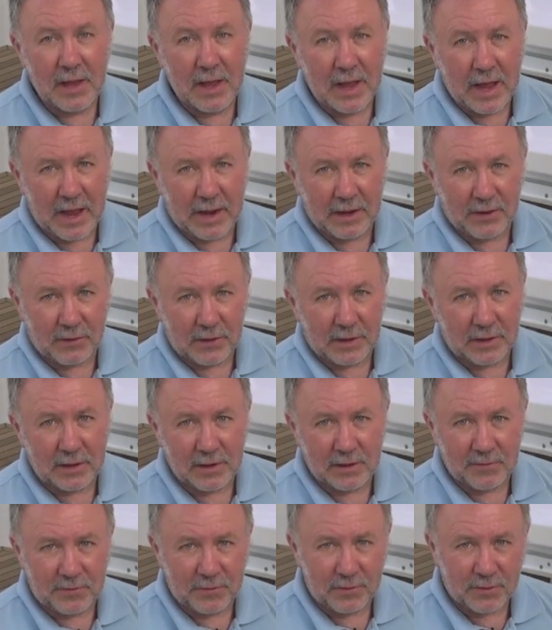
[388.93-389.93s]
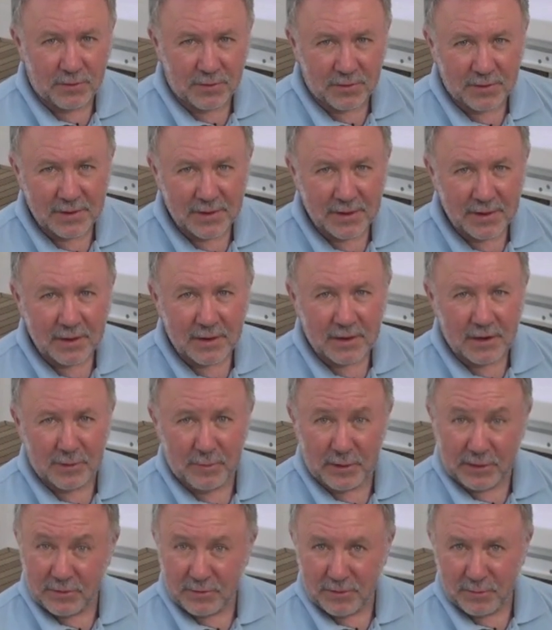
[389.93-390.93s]
handy if you're
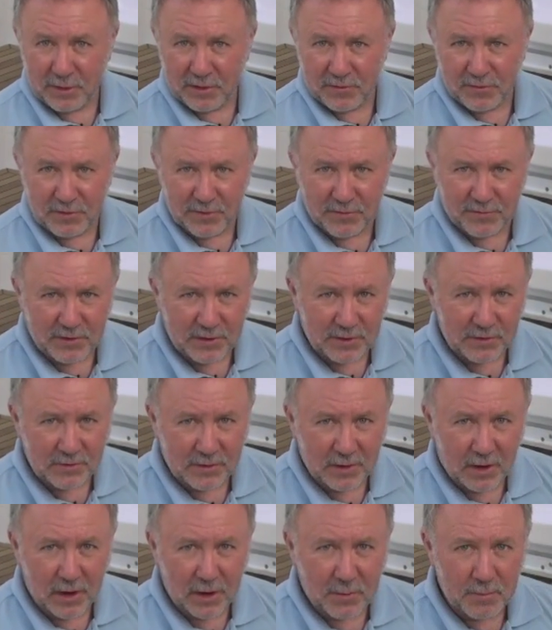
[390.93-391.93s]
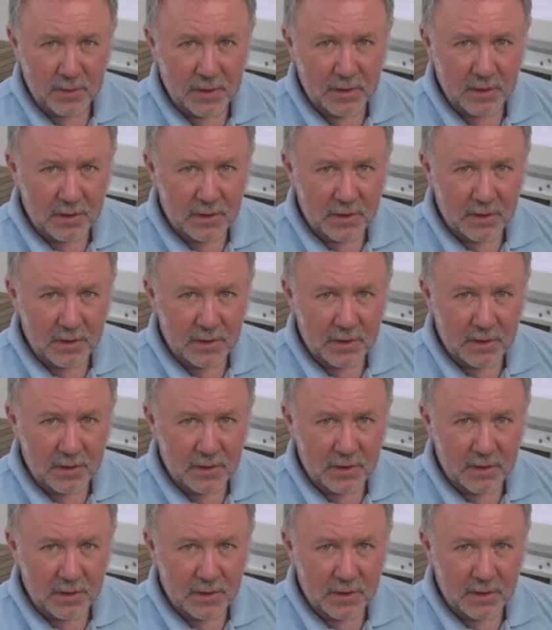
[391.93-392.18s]
coming to something for the first time.